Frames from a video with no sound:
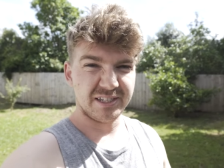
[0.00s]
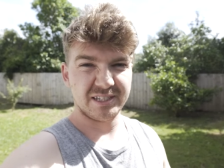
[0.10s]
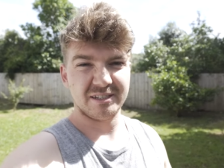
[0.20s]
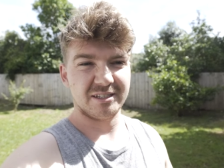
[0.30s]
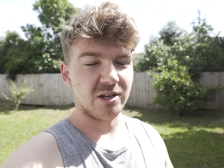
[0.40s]

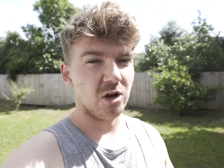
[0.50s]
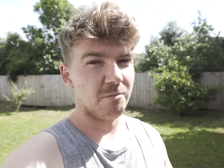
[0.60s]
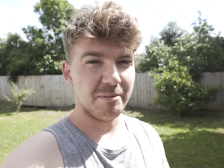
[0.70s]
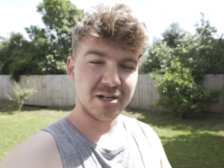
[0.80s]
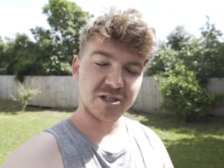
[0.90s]
So
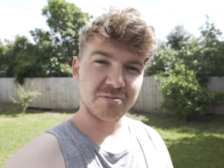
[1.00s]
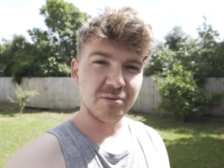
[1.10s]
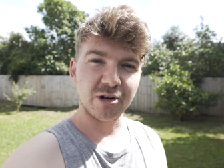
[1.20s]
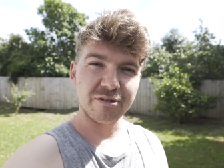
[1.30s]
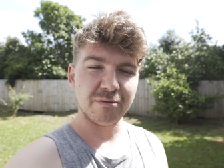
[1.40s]
pretty much just
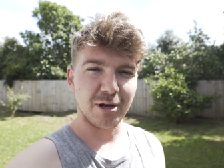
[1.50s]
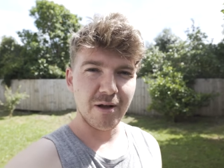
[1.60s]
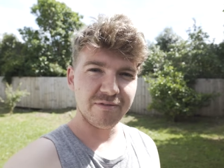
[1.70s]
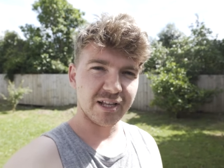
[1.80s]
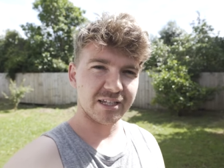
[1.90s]
been working from
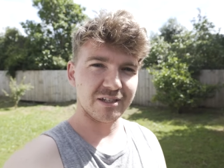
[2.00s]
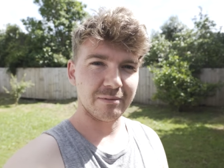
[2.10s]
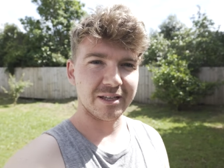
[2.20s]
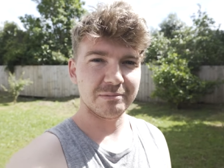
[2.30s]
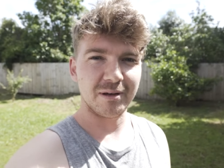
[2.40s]
home for the last few
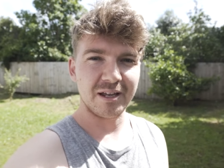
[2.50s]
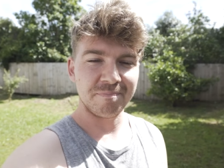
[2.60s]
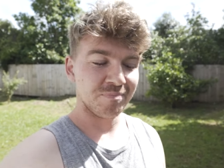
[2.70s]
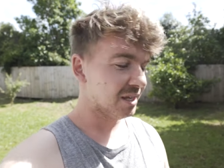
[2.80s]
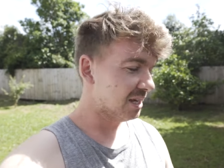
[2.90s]
months, but
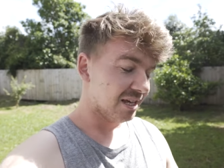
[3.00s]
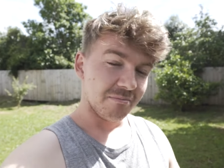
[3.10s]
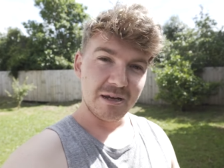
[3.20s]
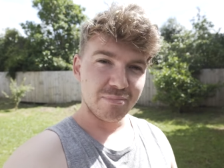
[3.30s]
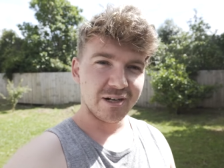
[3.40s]

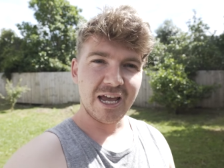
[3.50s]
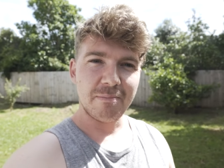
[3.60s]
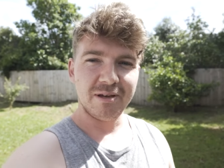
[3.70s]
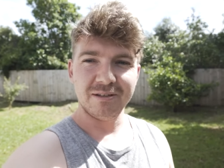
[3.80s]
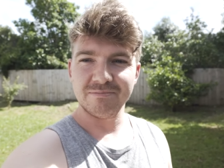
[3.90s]
been pretty
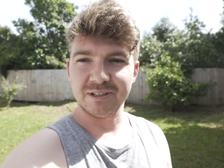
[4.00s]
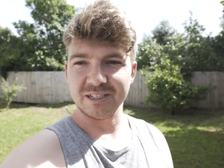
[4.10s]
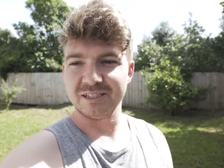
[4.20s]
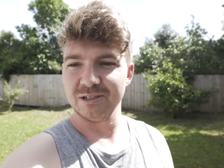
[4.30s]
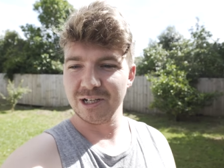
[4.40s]
happy. I
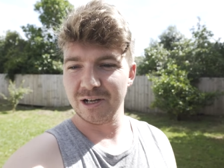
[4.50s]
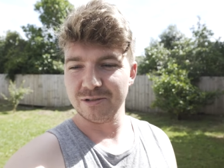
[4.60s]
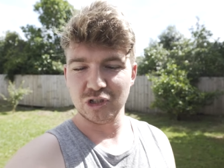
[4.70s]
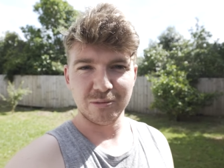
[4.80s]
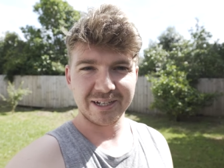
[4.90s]
can still go
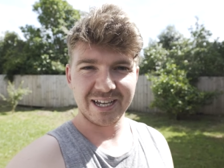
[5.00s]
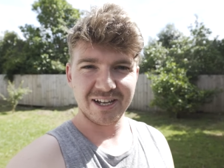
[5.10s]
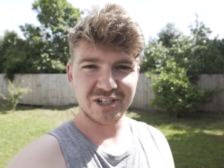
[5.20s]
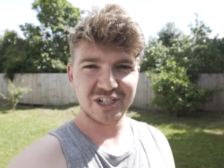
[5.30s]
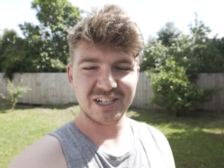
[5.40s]
do all my
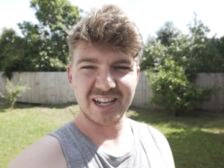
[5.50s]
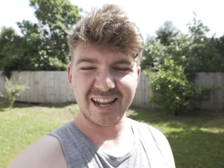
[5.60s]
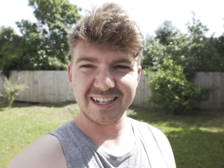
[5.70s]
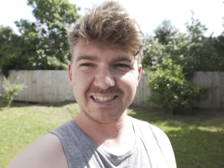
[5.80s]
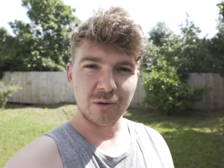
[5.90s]
car shit.
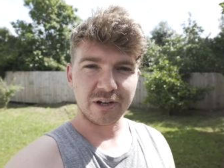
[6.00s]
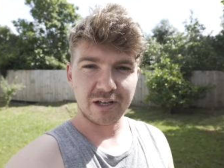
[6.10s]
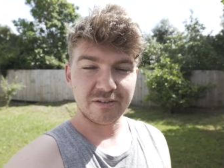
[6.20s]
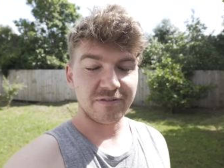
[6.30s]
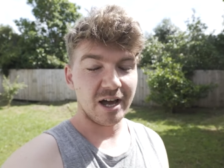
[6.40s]
And we
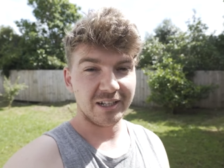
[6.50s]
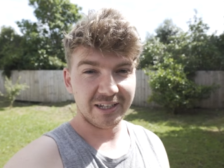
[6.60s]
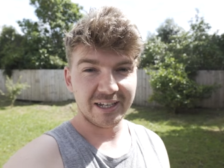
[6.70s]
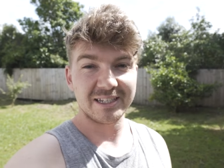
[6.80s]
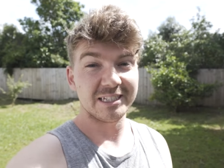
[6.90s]
got a,
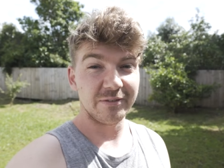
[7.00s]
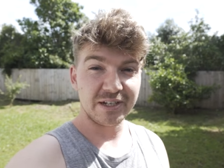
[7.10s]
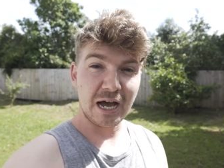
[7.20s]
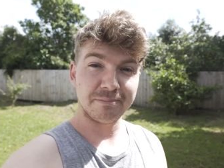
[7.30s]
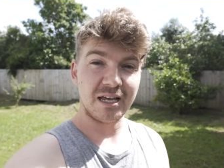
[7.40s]
finally a
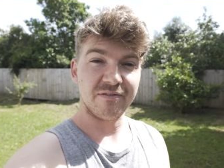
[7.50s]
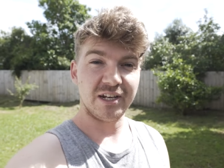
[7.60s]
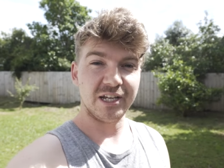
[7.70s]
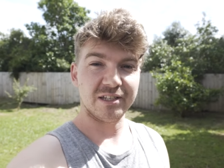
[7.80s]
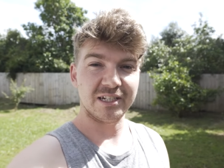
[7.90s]
Silvia update
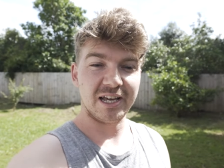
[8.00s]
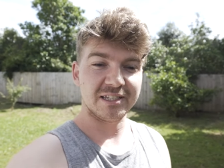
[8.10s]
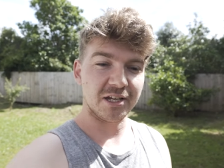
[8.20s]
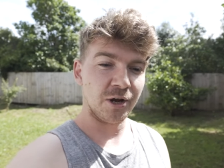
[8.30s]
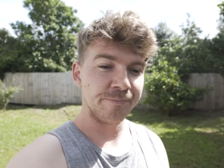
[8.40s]
video today.
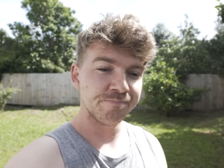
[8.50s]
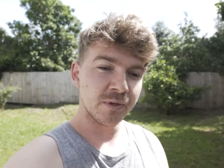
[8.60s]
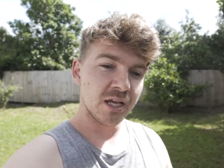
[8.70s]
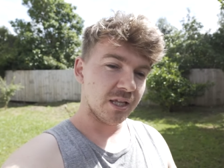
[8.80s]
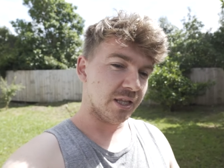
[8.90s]
So
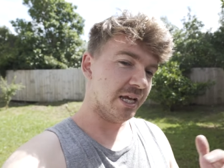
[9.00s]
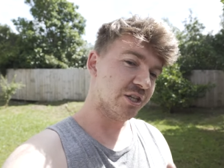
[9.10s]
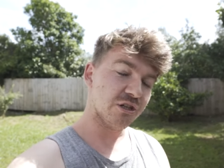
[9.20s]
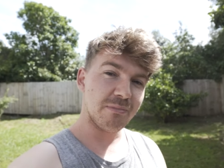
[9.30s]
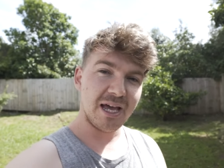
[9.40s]
the
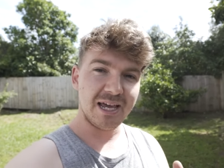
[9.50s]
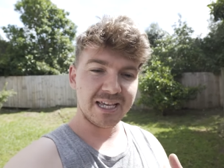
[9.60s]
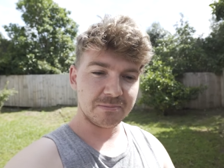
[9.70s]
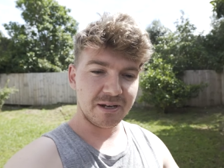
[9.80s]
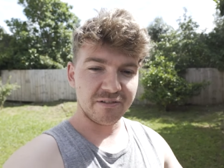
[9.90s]
engine bay
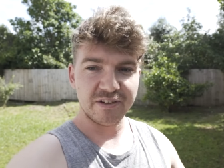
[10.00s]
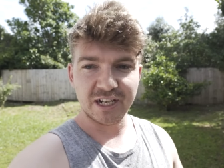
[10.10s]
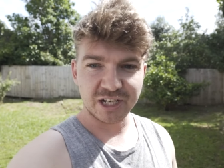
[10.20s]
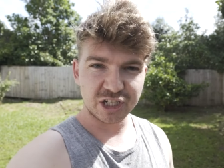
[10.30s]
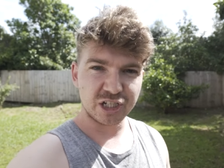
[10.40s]
has been
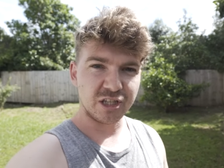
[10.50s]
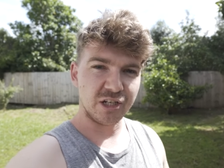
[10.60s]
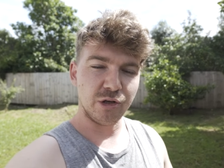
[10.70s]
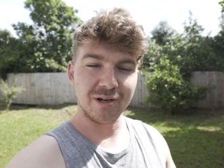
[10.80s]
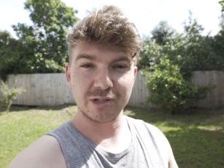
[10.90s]
finished. The
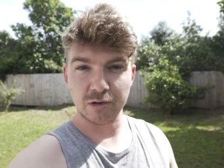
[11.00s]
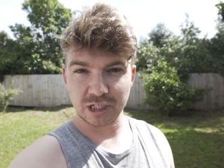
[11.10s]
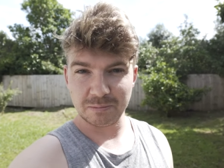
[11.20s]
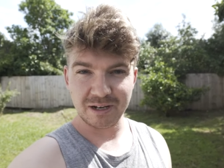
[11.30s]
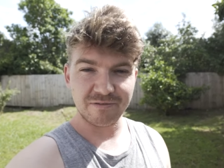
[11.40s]
new exhaust
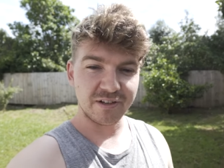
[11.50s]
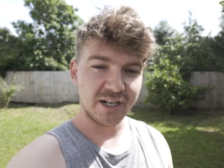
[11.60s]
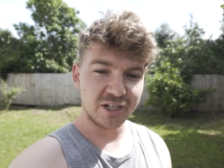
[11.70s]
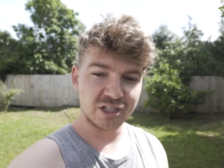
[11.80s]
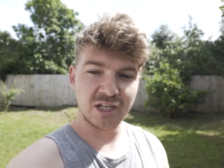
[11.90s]
has been
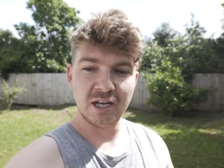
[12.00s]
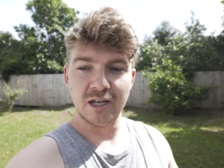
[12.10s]
finished.